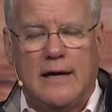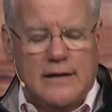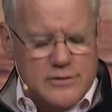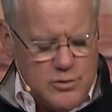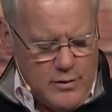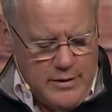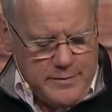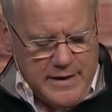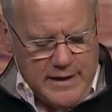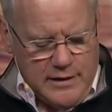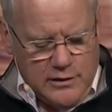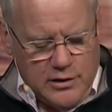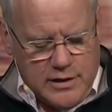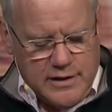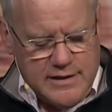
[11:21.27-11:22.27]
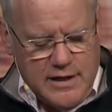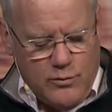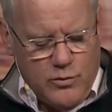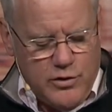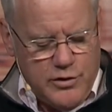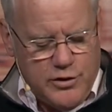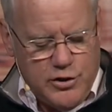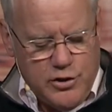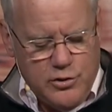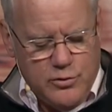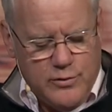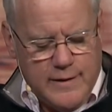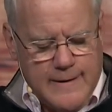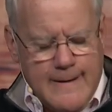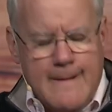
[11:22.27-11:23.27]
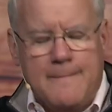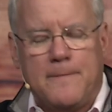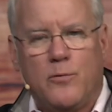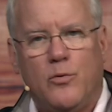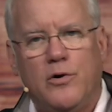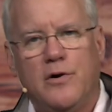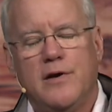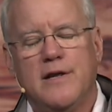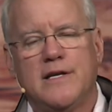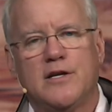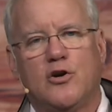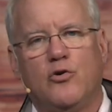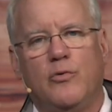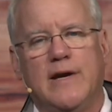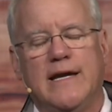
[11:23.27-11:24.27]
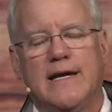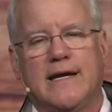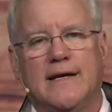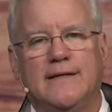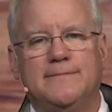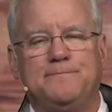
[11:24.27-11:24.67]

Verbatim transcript: So I began to look at that word too. And the word in Greek